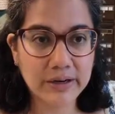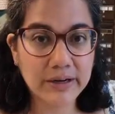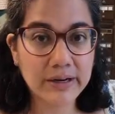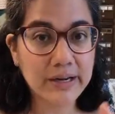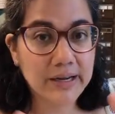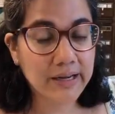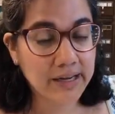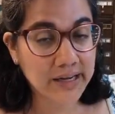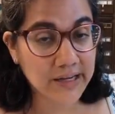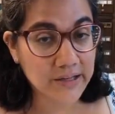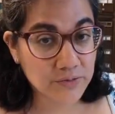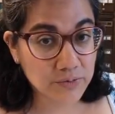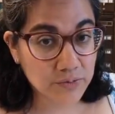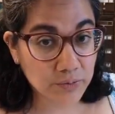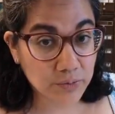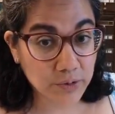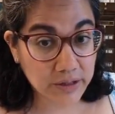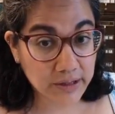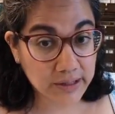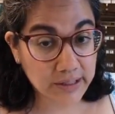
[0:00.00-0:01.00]
Where it's,
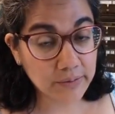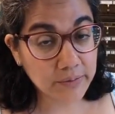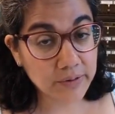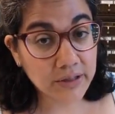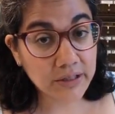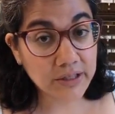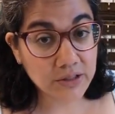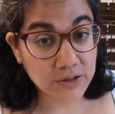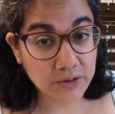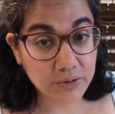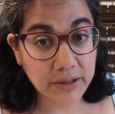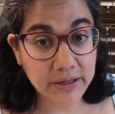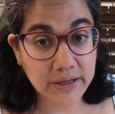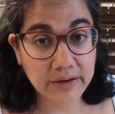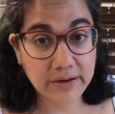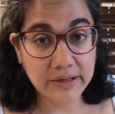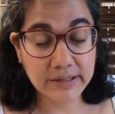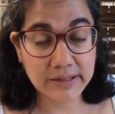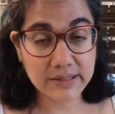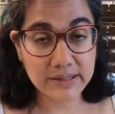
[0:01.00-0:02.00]
what they really do
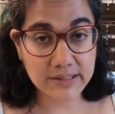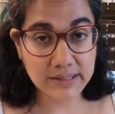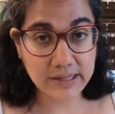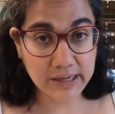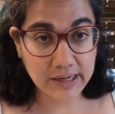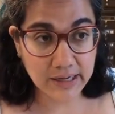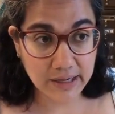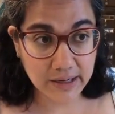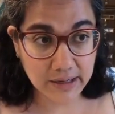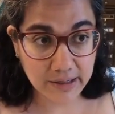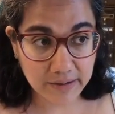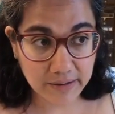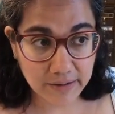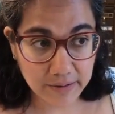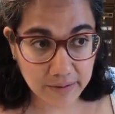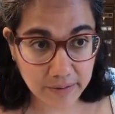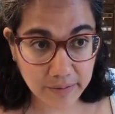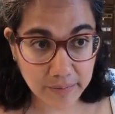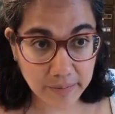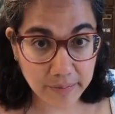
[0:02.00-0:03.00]
there is they
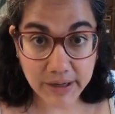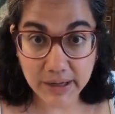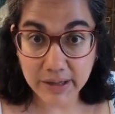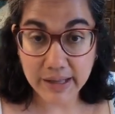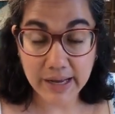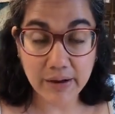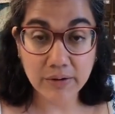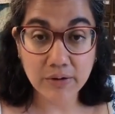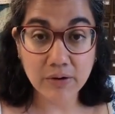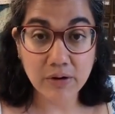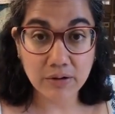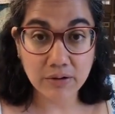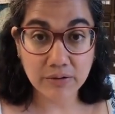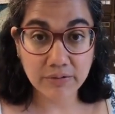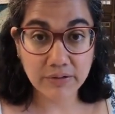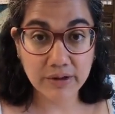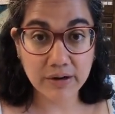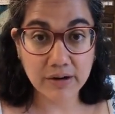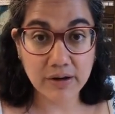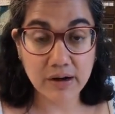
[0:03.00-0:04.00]
mail out all
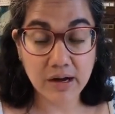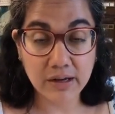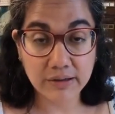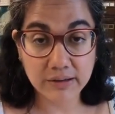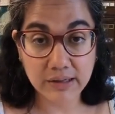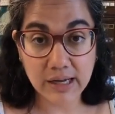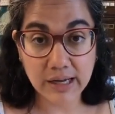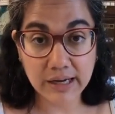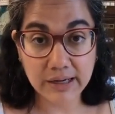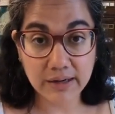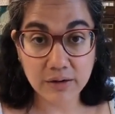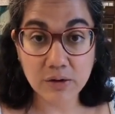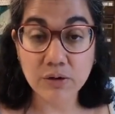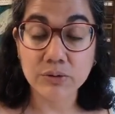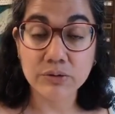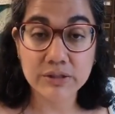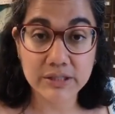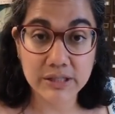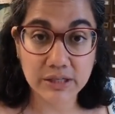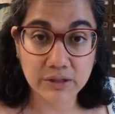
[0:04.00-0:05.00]
of their online and
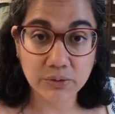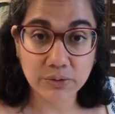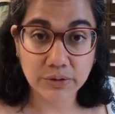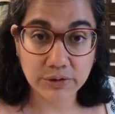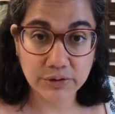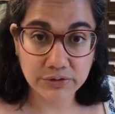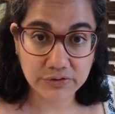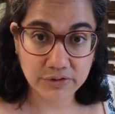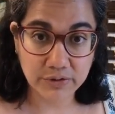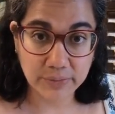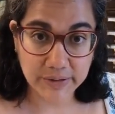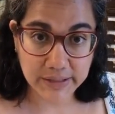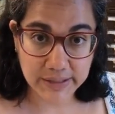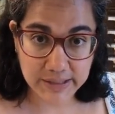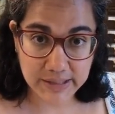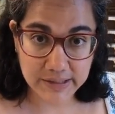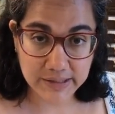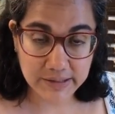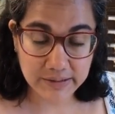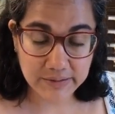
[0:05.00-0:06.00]
wholesale orders from
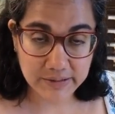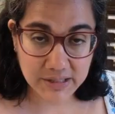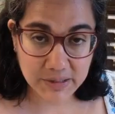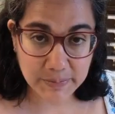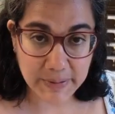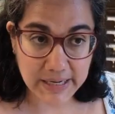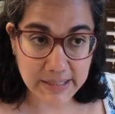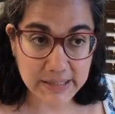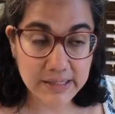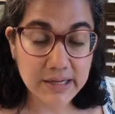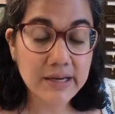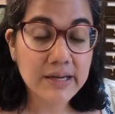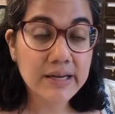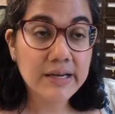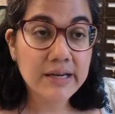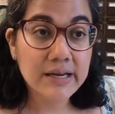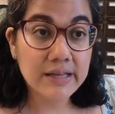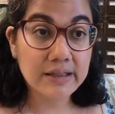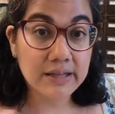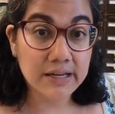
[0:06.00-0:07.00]
this space.
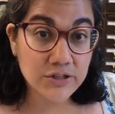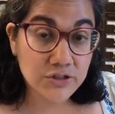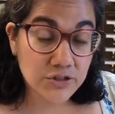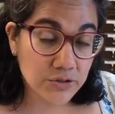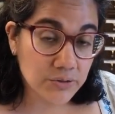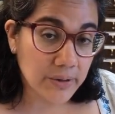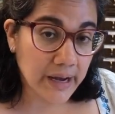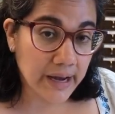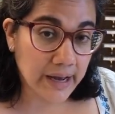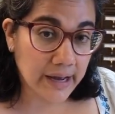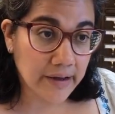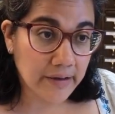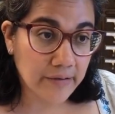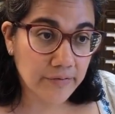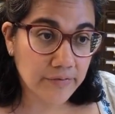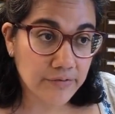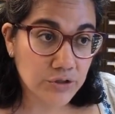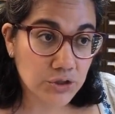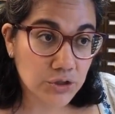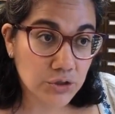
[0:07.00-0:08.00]
They do
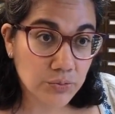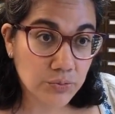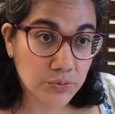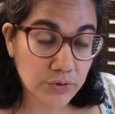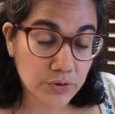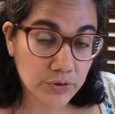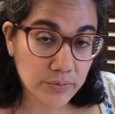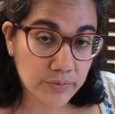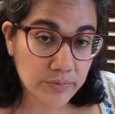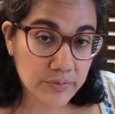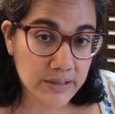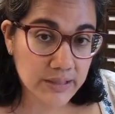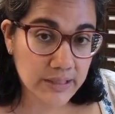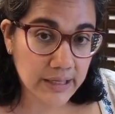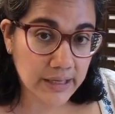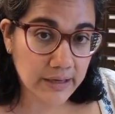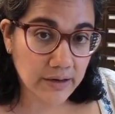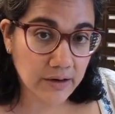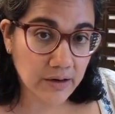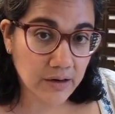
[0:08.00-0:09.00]
have 2 rooms
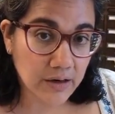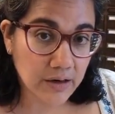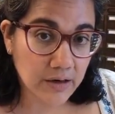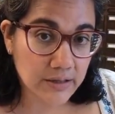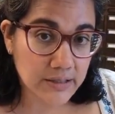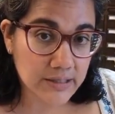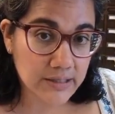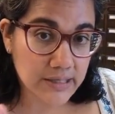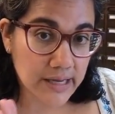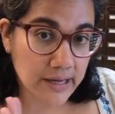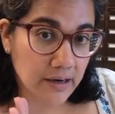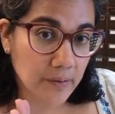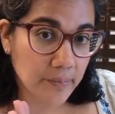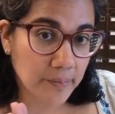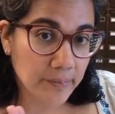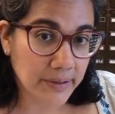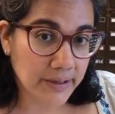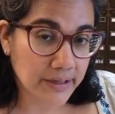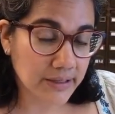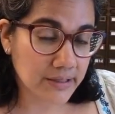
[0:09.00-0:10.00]
that are set
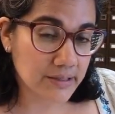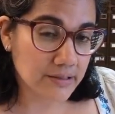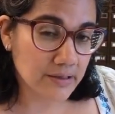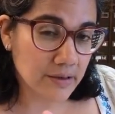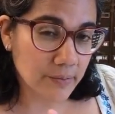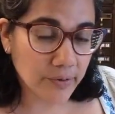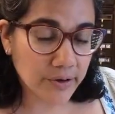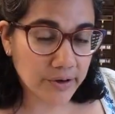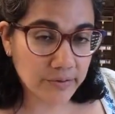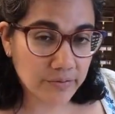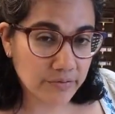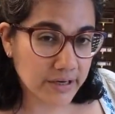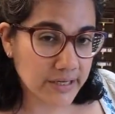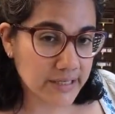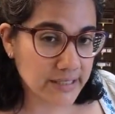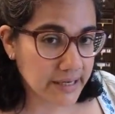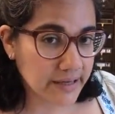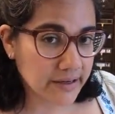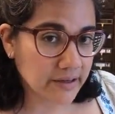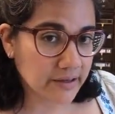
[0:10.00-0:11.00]
up in a somewhat
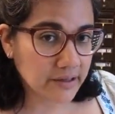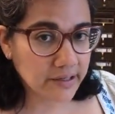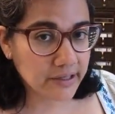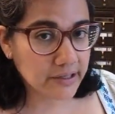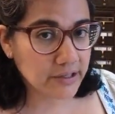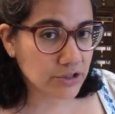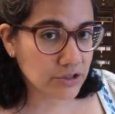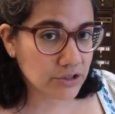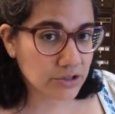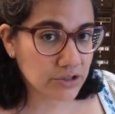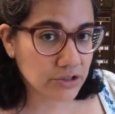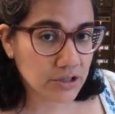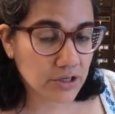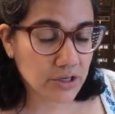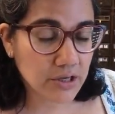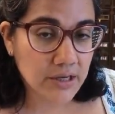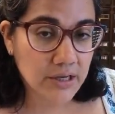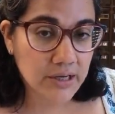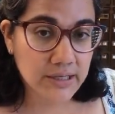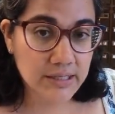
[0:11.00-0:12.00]
retail-ish
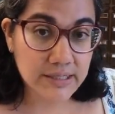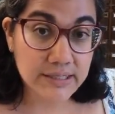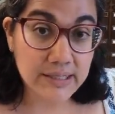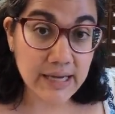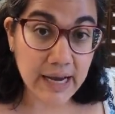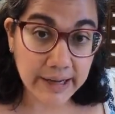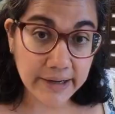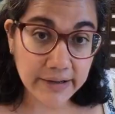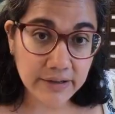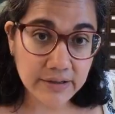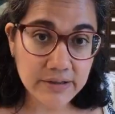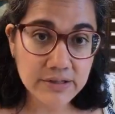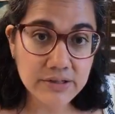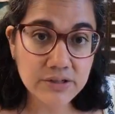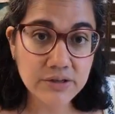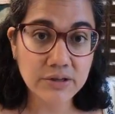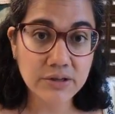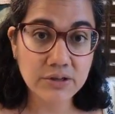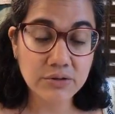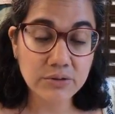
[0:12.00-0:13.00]
style
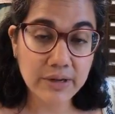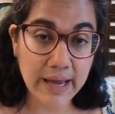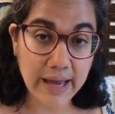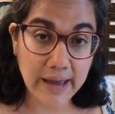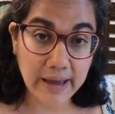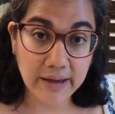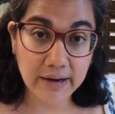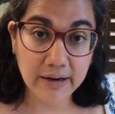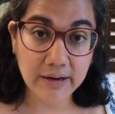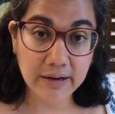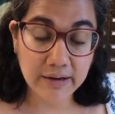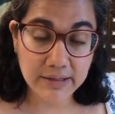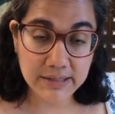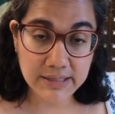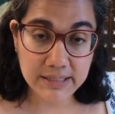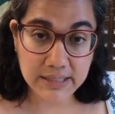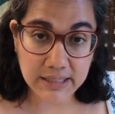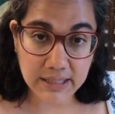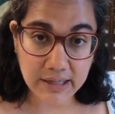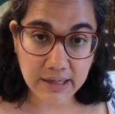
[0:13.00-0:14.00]
so that you can
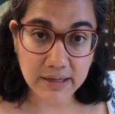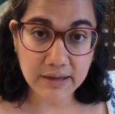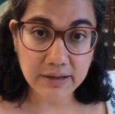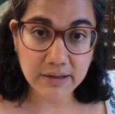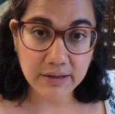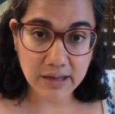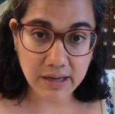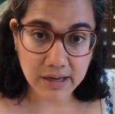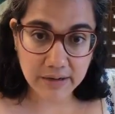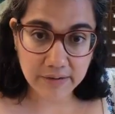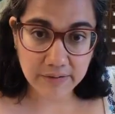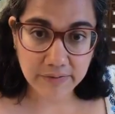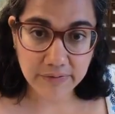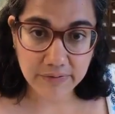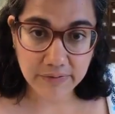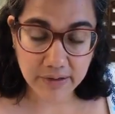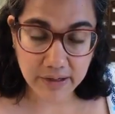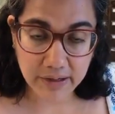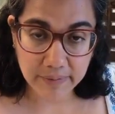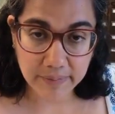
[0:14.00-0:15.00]
see a lot of
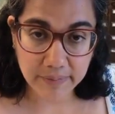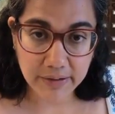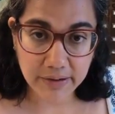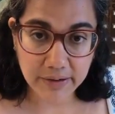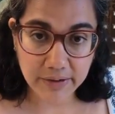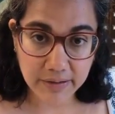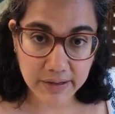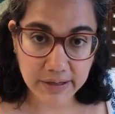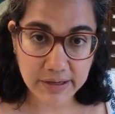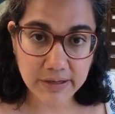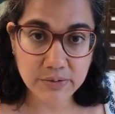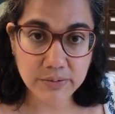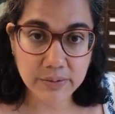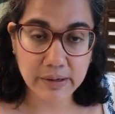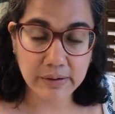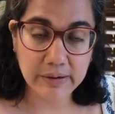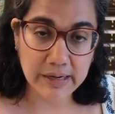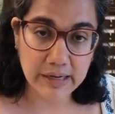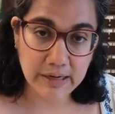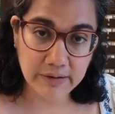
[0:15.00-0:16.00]
their things
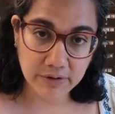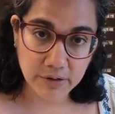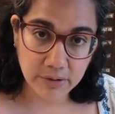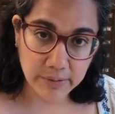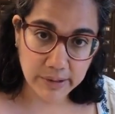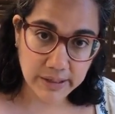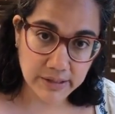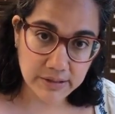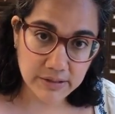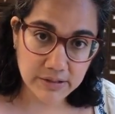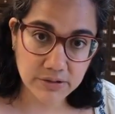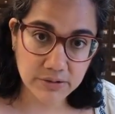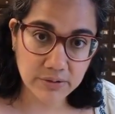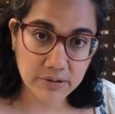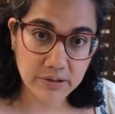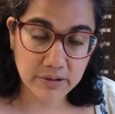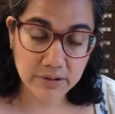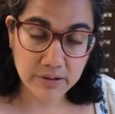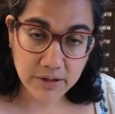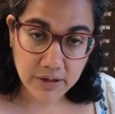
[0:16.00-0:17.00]
without kind of going into
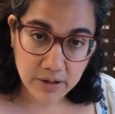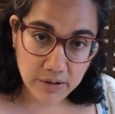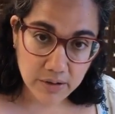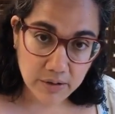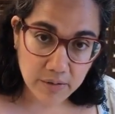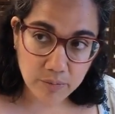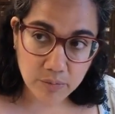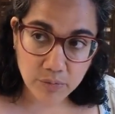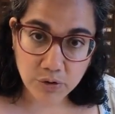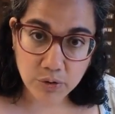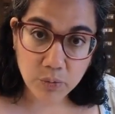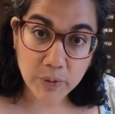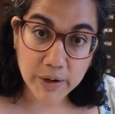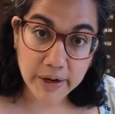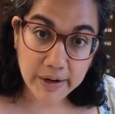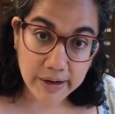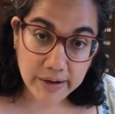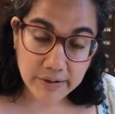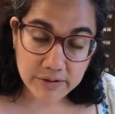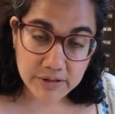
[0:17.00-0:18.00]
the more
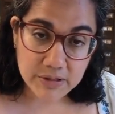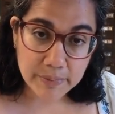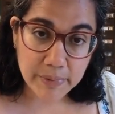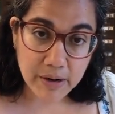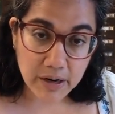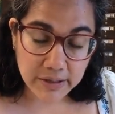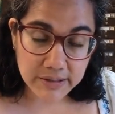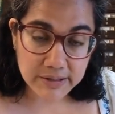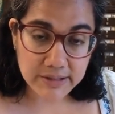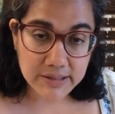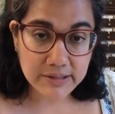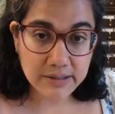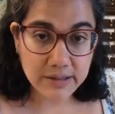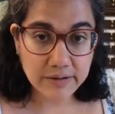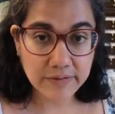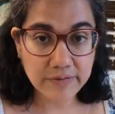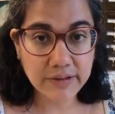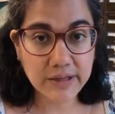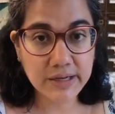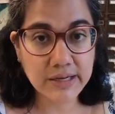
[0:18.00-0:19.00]
warehouse parts
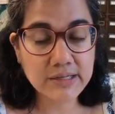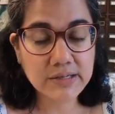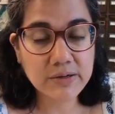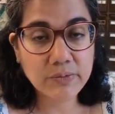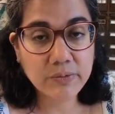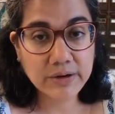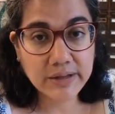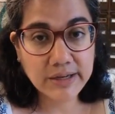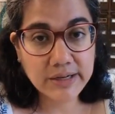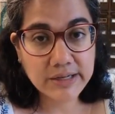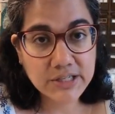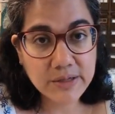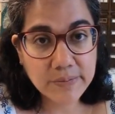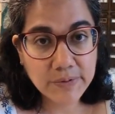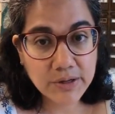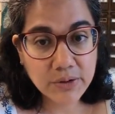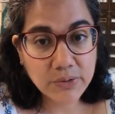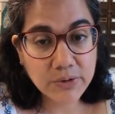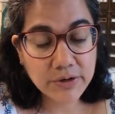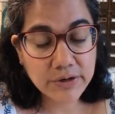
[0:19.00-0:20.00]
of things and where they
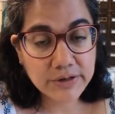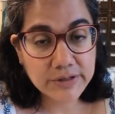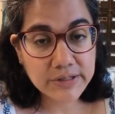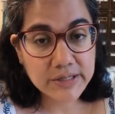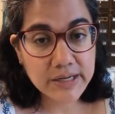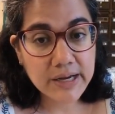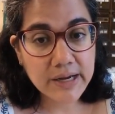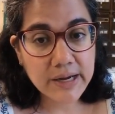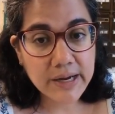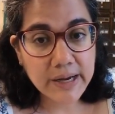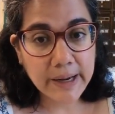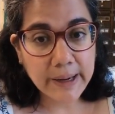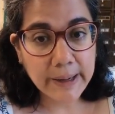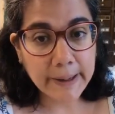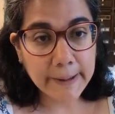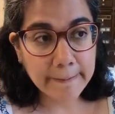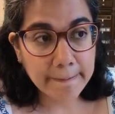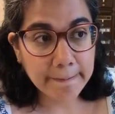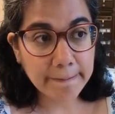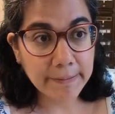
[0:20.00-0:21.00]
ship their orders.
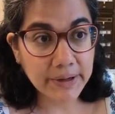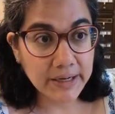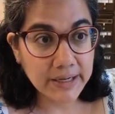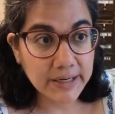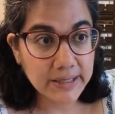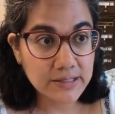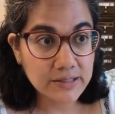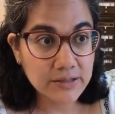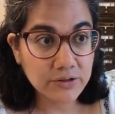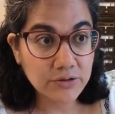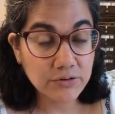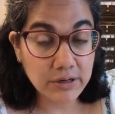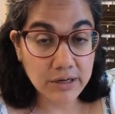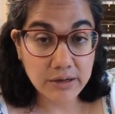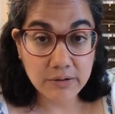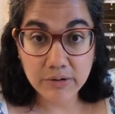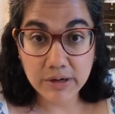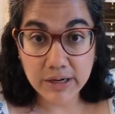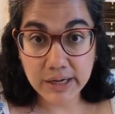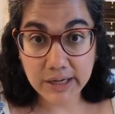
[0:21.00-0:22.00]
But it's a
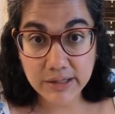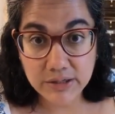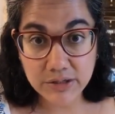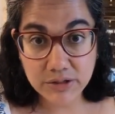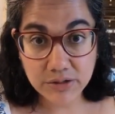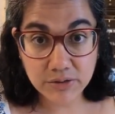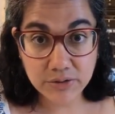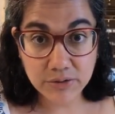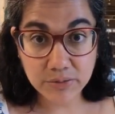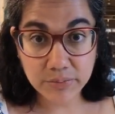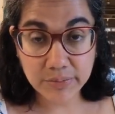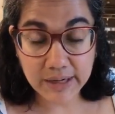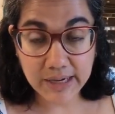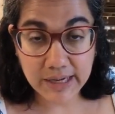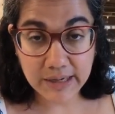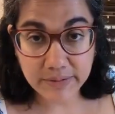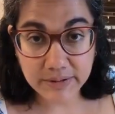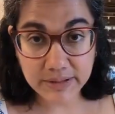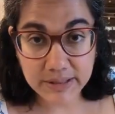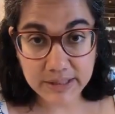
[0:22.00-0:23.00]
great way to
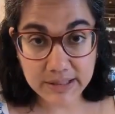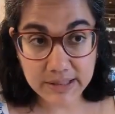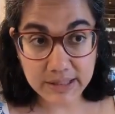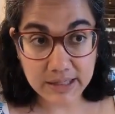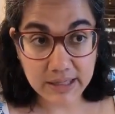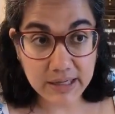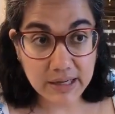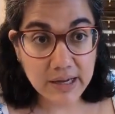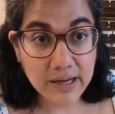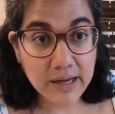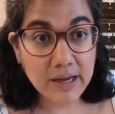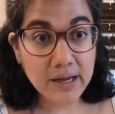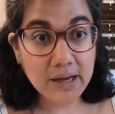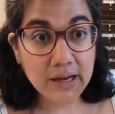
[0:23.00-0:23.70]
be able to see,